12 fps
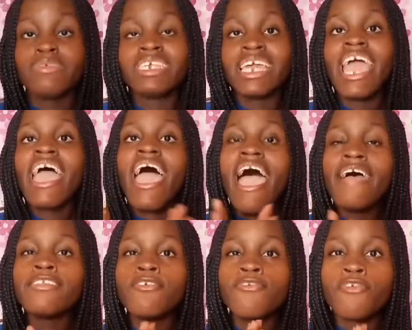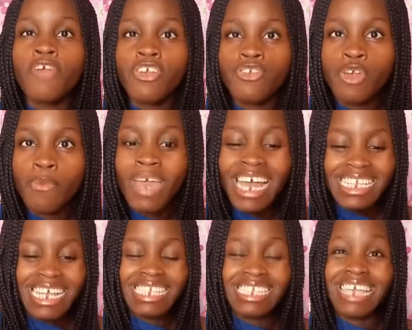See, any friendship
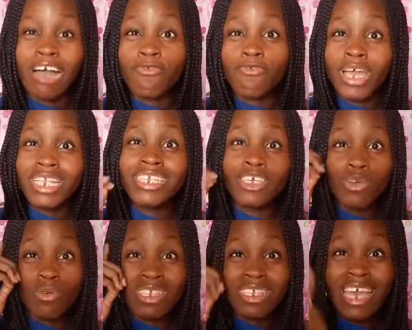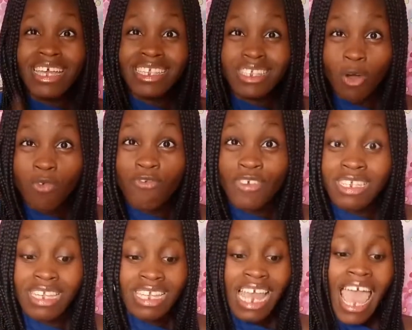that is affecting your sense of
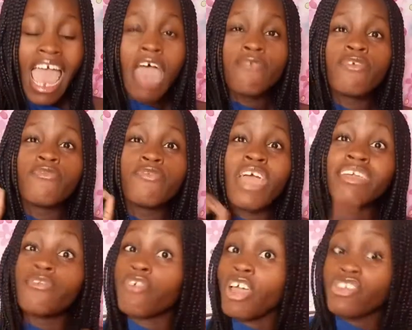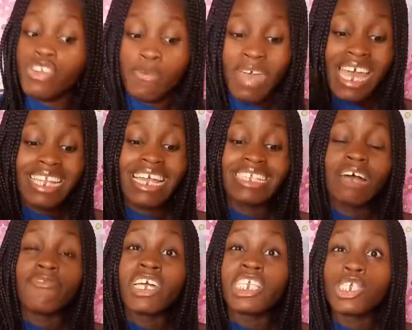reasoning, any friendship that is
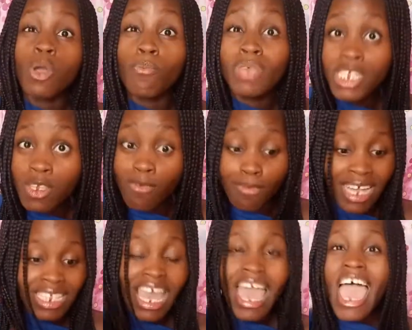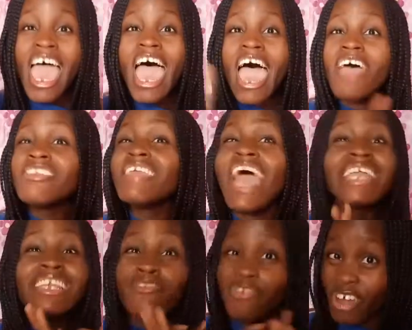affecting your peace of mind,
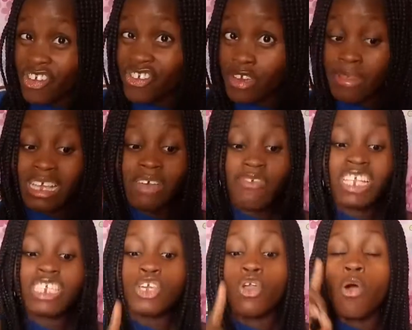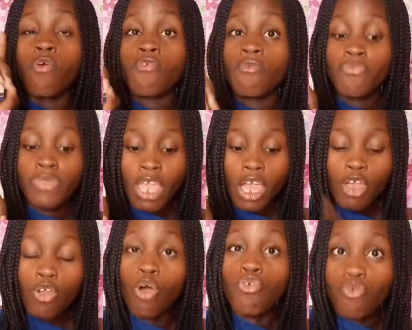any friendship that is affecting
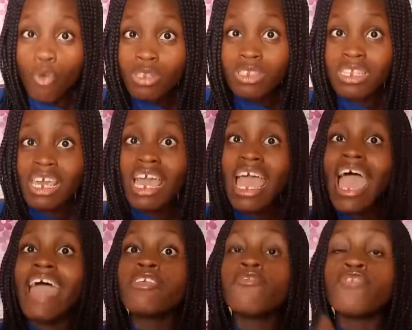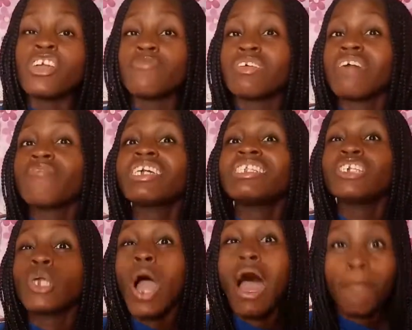your growth, any friendship that is
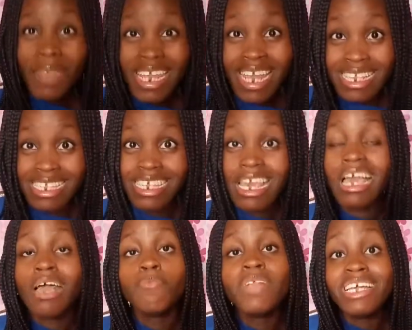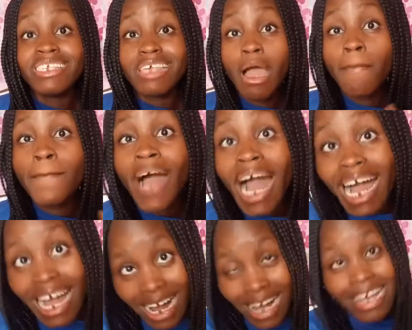affecting your happiness, please
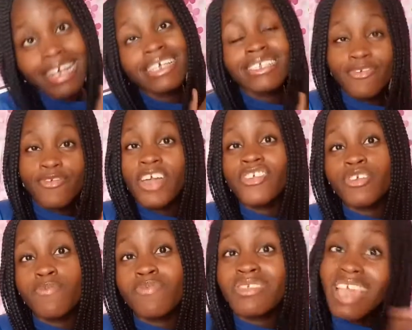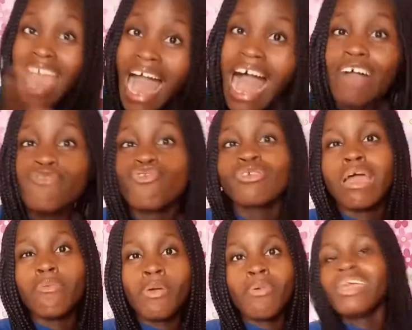pack the friendships and throw
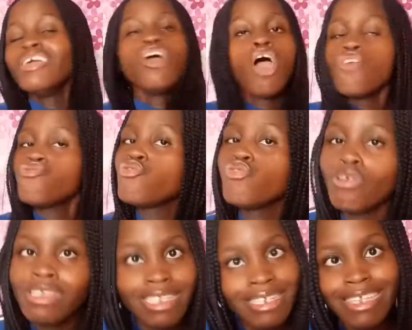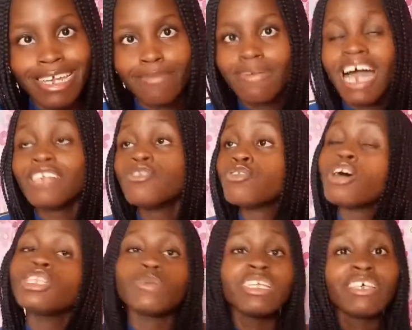them away. You don't need them. As you
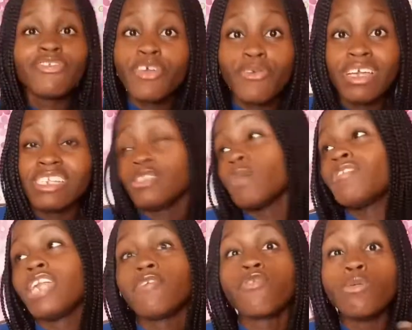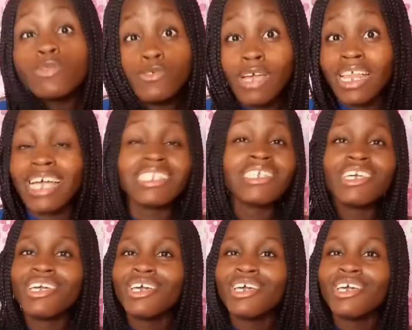turn 23, it's something that I've come to realize.